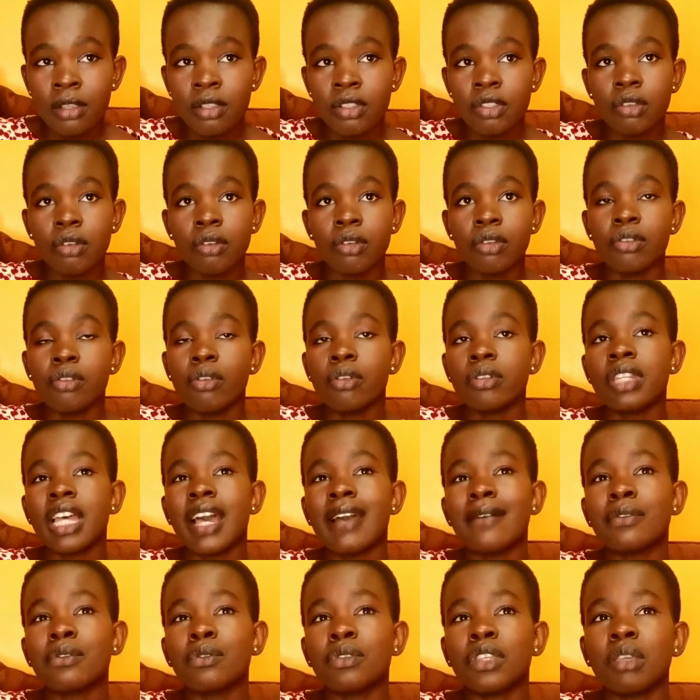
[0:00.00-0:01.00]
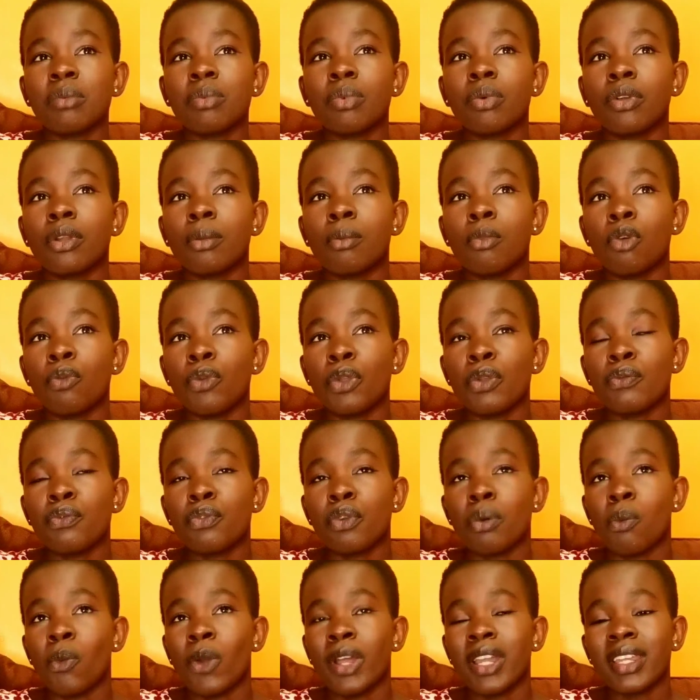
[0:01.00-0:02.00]
So you don't have to keep on moving
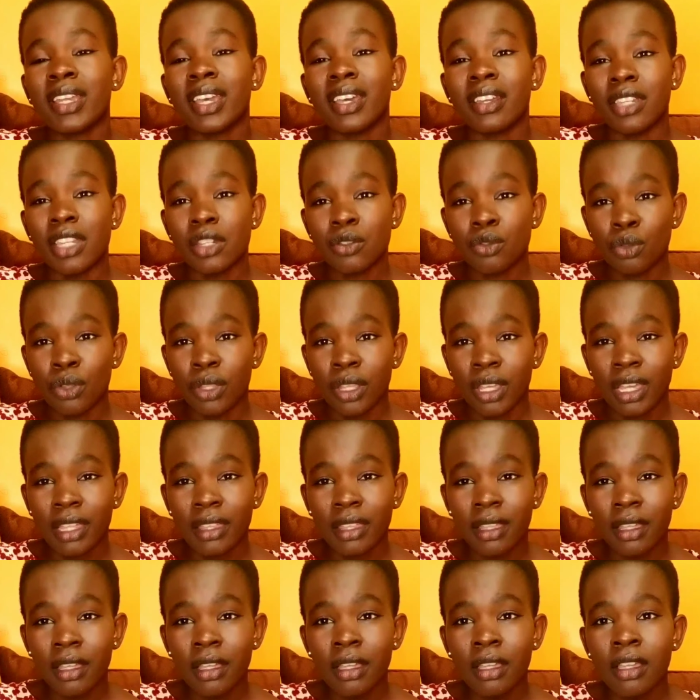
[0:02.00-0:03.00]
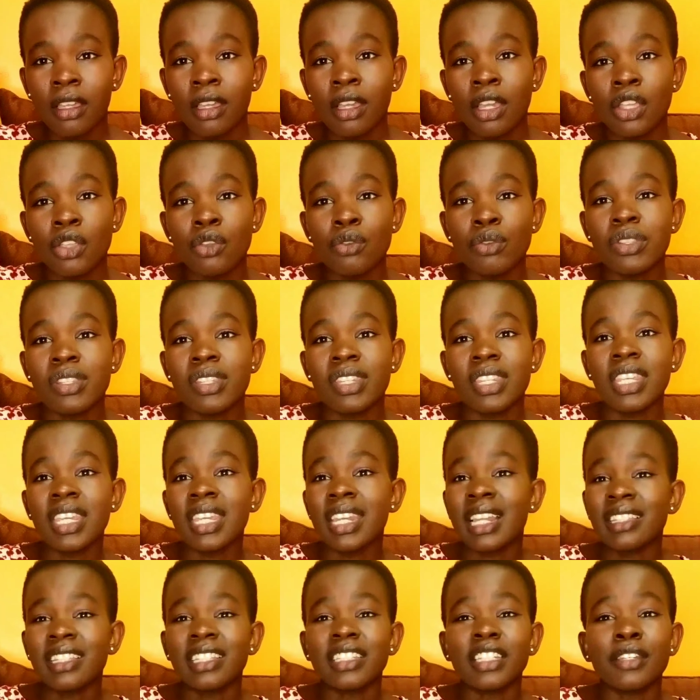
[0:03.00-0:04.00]
from one career to the other. You
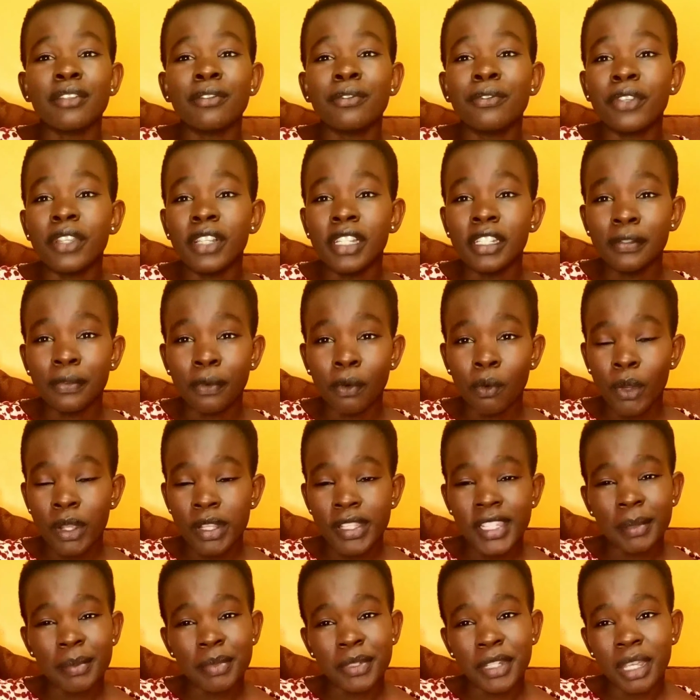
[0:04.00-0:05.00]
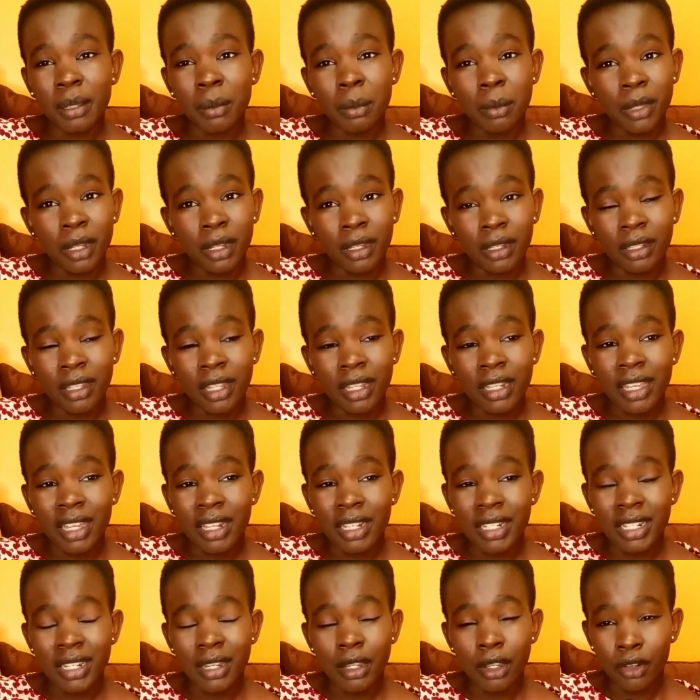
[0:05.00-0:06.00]
stick in a certain field for quite some time, and that
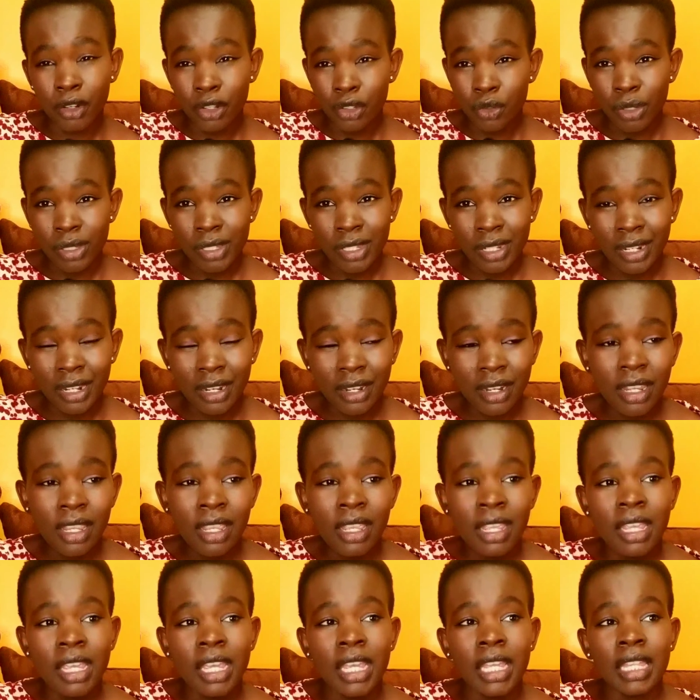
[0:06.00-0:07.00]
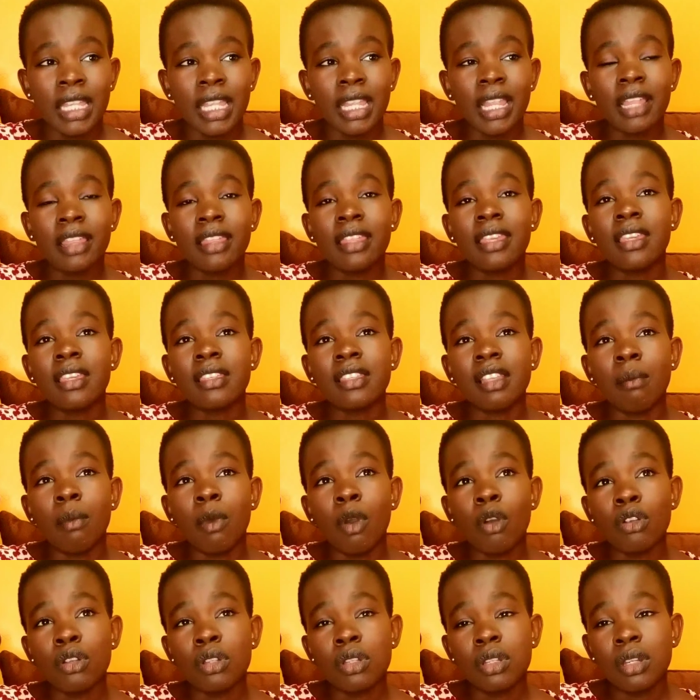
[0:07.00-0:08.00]
can increase your salary. The other thing is
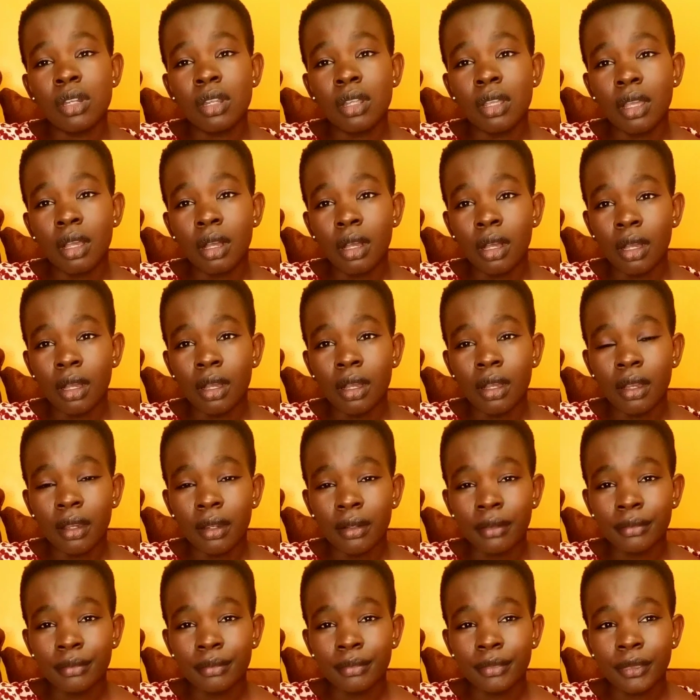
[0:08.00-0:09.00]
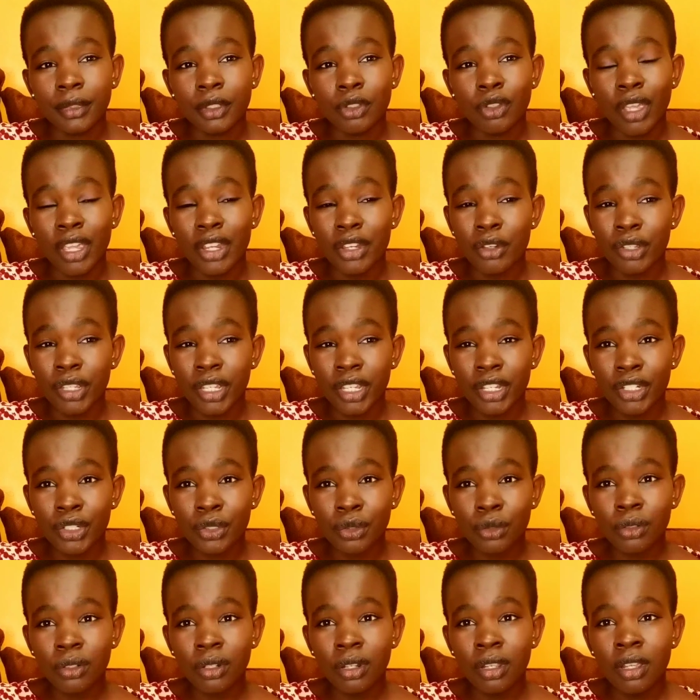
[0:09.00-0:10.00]
about your
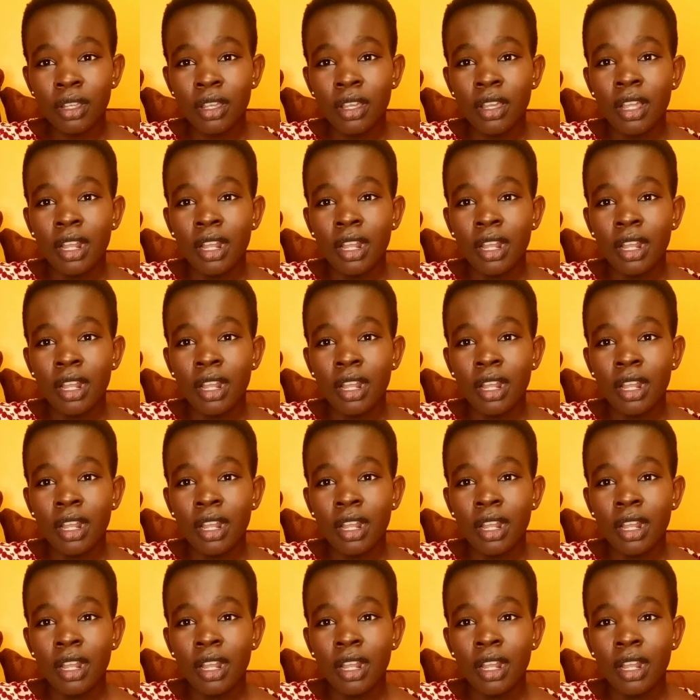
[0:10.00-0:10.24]
education.